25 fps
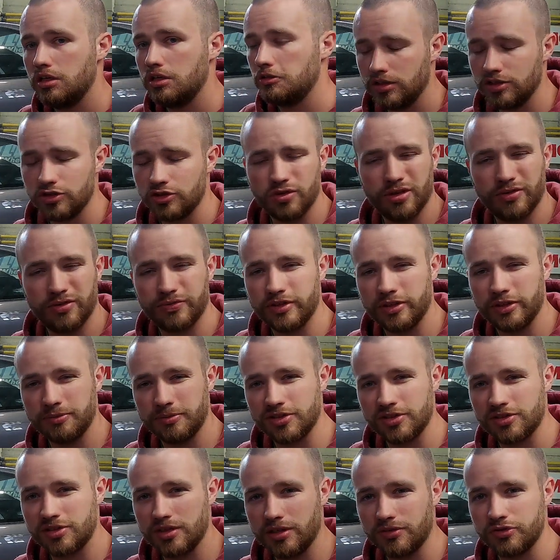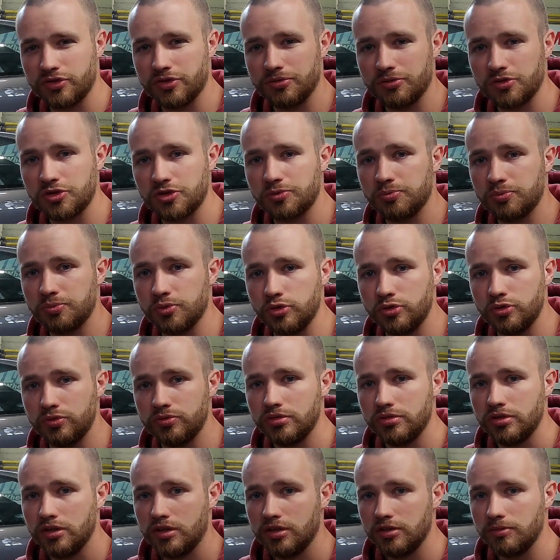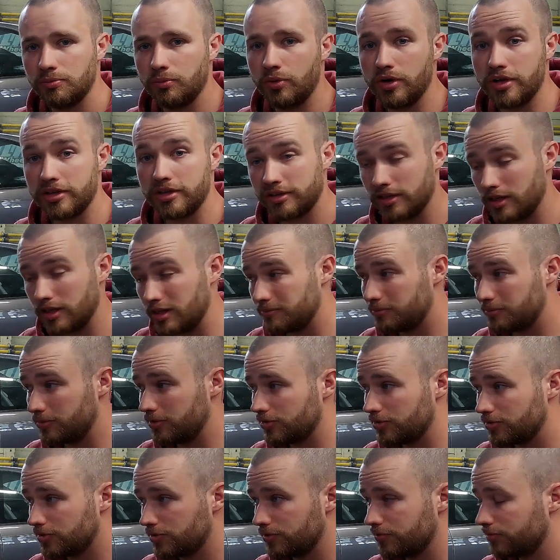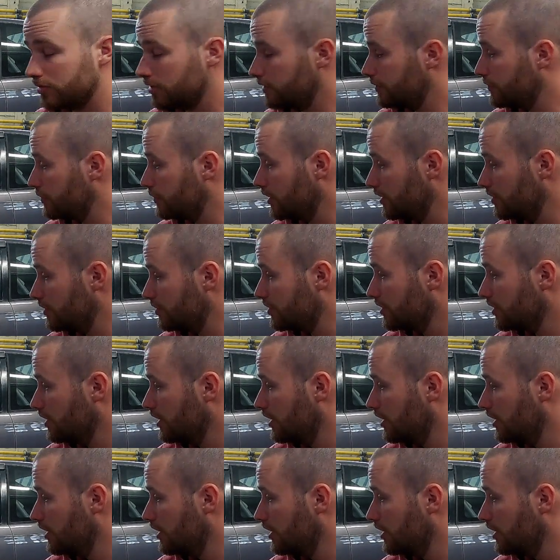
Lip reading: So I found myself some spoon brake calipers for the front.